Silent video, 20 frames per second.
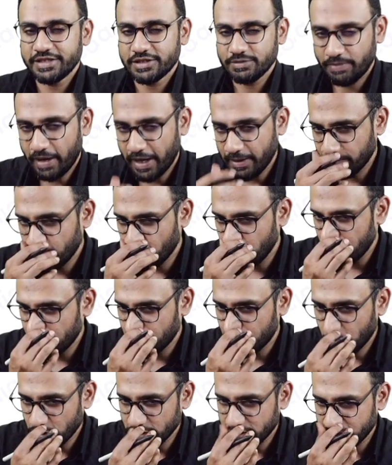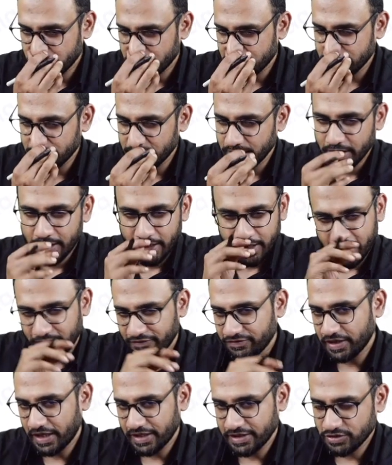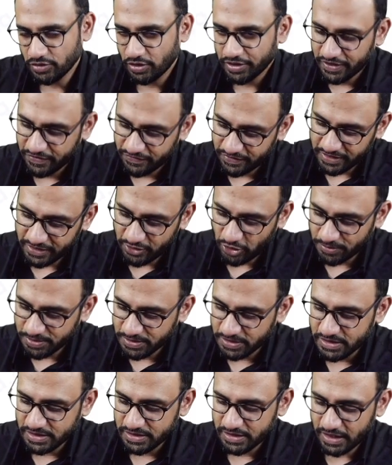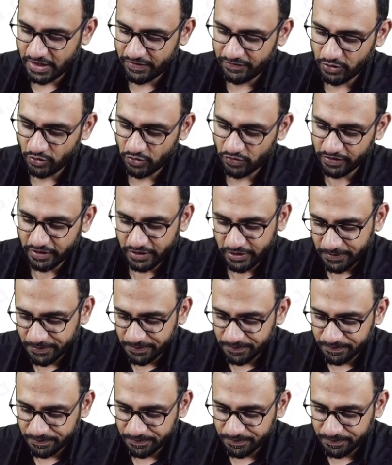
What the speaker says: is bipolar prosthesis. If that is not given in the options, then I will go with